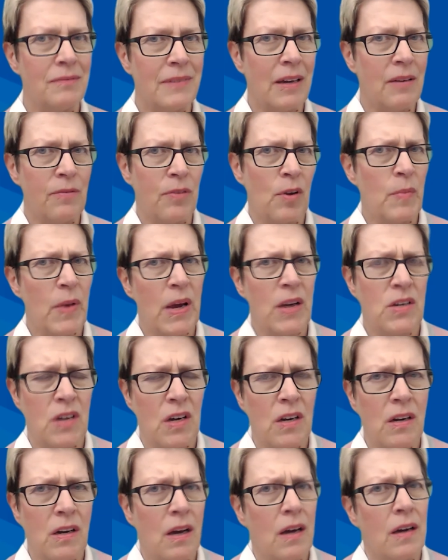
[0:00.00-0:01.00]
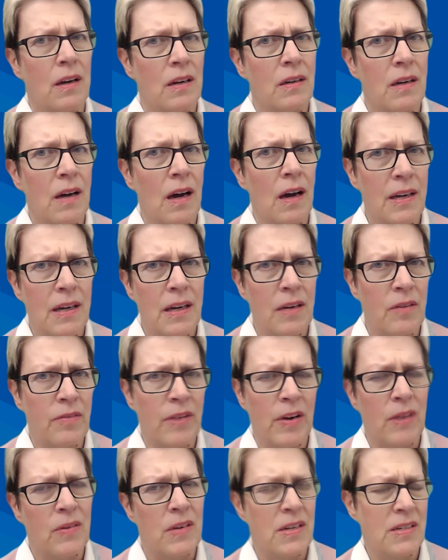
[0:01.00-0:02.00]
information and I get
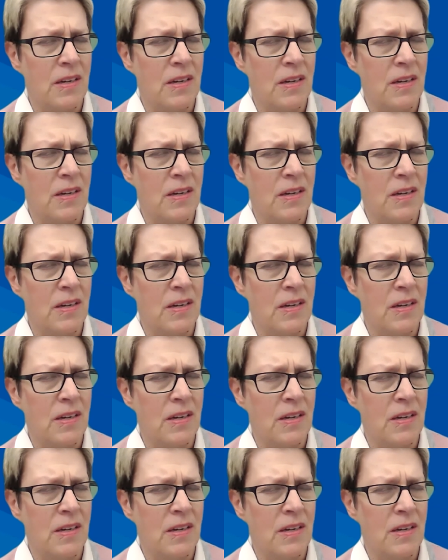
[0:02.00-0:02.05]
very